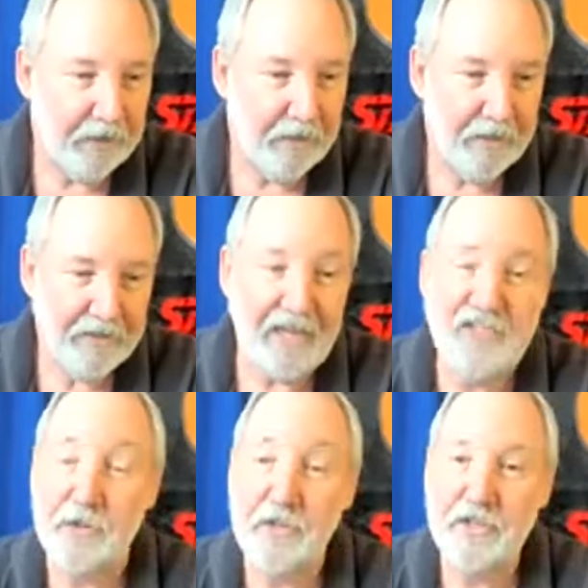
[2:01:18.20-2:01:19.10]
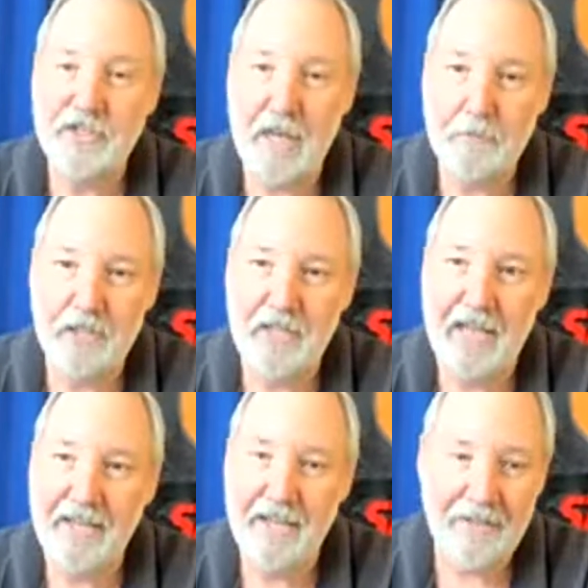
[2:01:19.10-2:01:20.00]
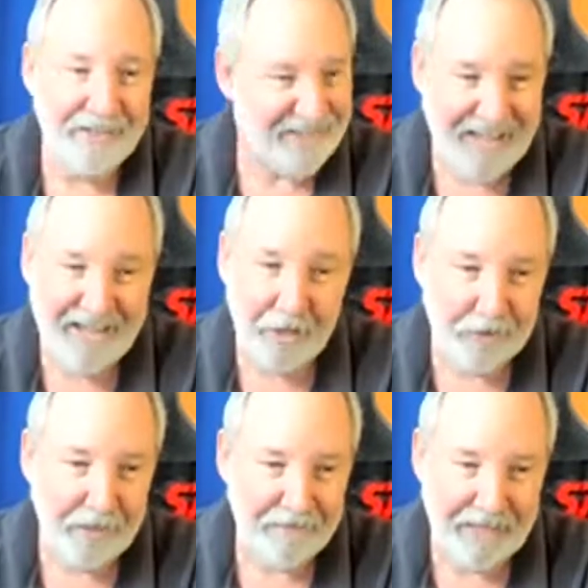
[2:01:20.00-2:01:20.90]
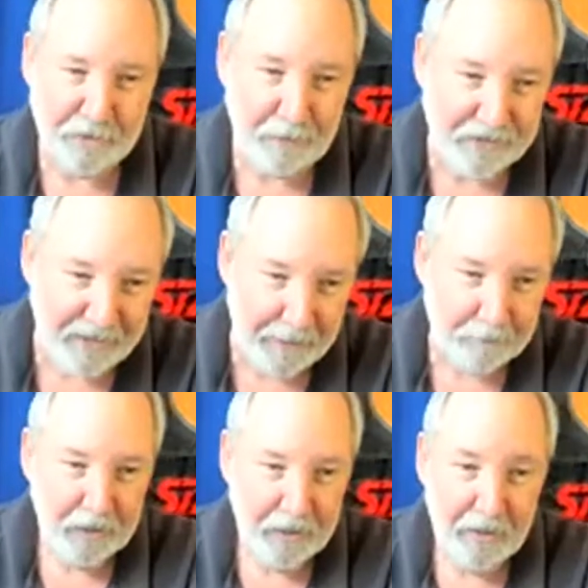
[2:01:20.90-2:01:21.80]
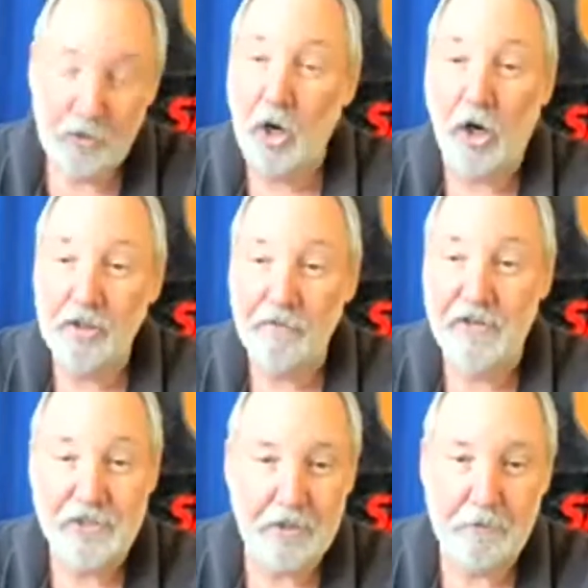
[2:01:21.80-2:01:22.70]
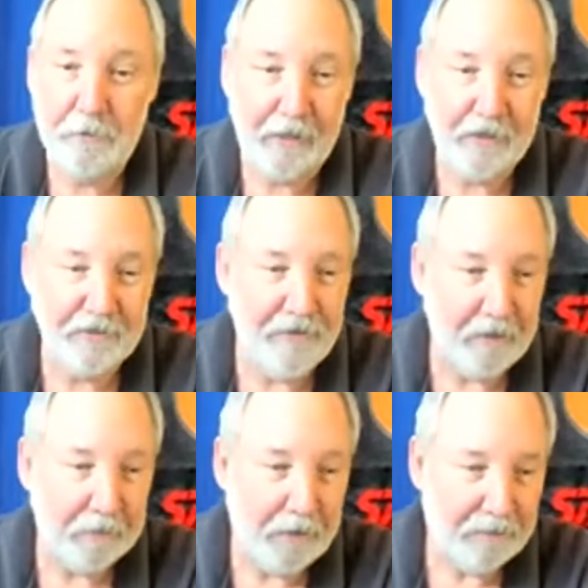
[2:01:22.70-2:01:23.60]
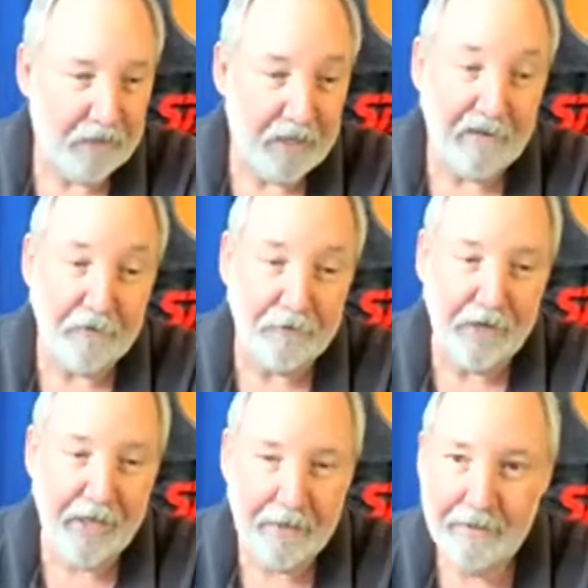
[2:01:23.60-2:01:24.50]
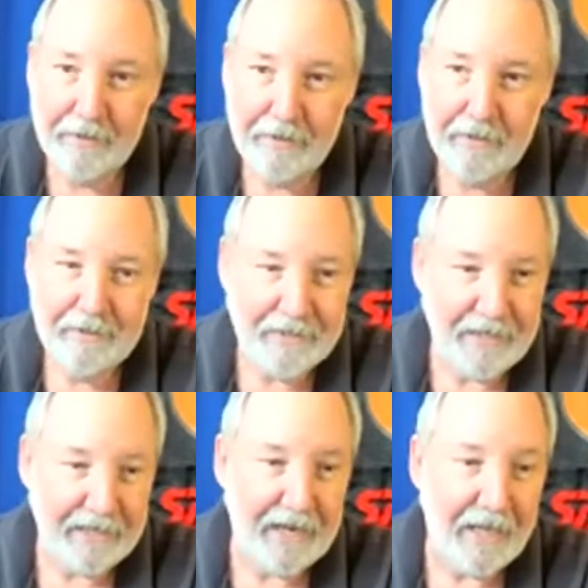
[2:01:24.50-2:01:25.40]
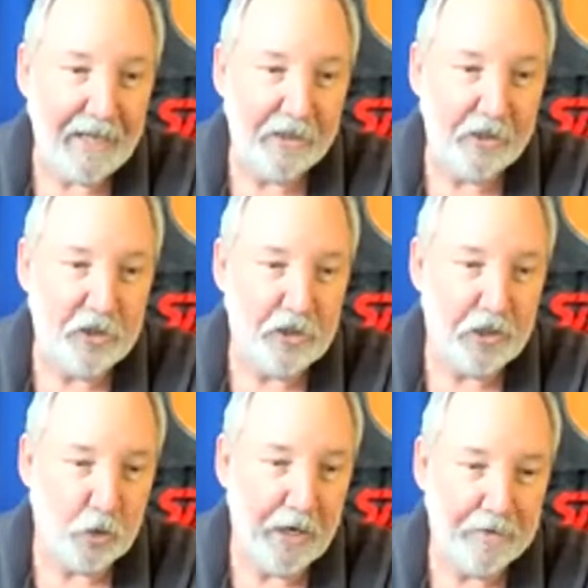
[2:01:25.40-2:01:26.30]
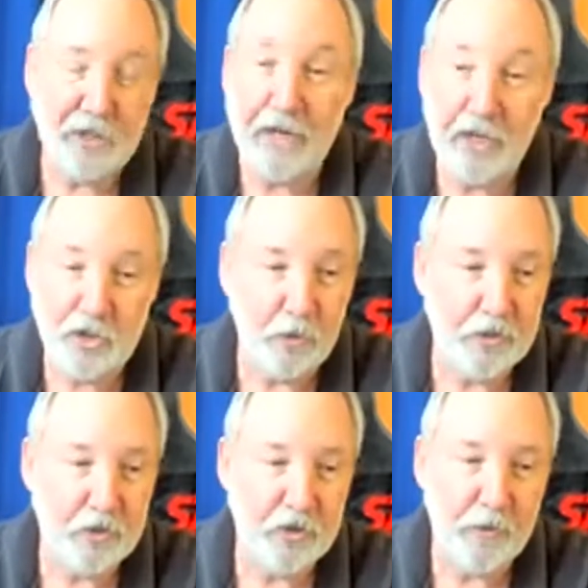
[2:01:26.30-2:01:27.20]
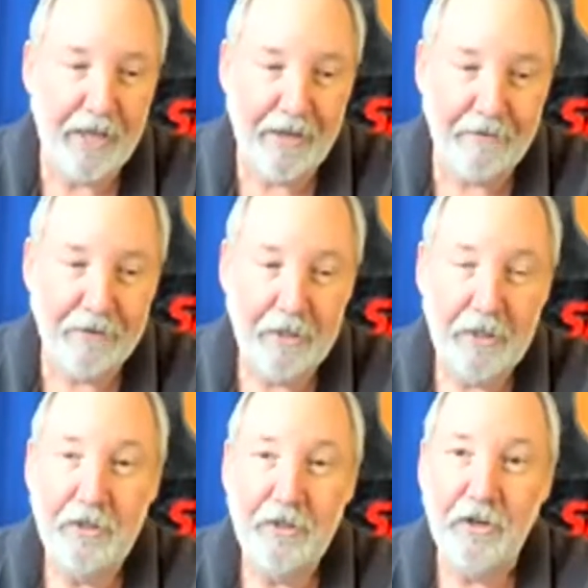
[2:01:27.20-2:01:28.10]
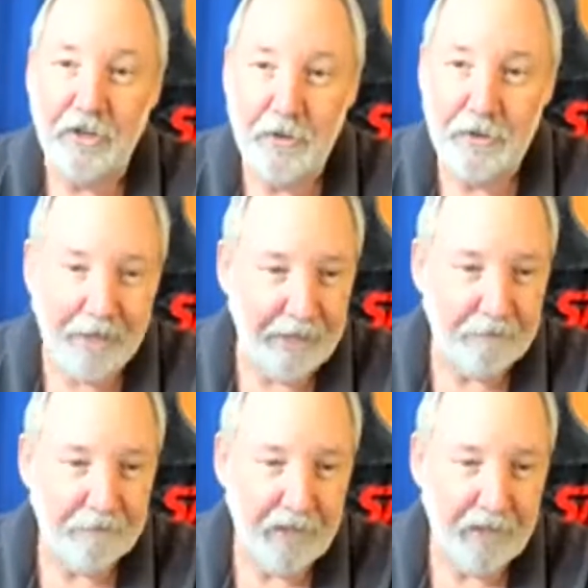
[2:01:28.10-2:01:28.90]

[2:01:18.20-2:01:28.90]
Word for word: Take serious steps to take uh, stay healthy. Can't speak today. Call or visit your parents and family, and never forget, technology is great, but the greatest resource we have are you and I.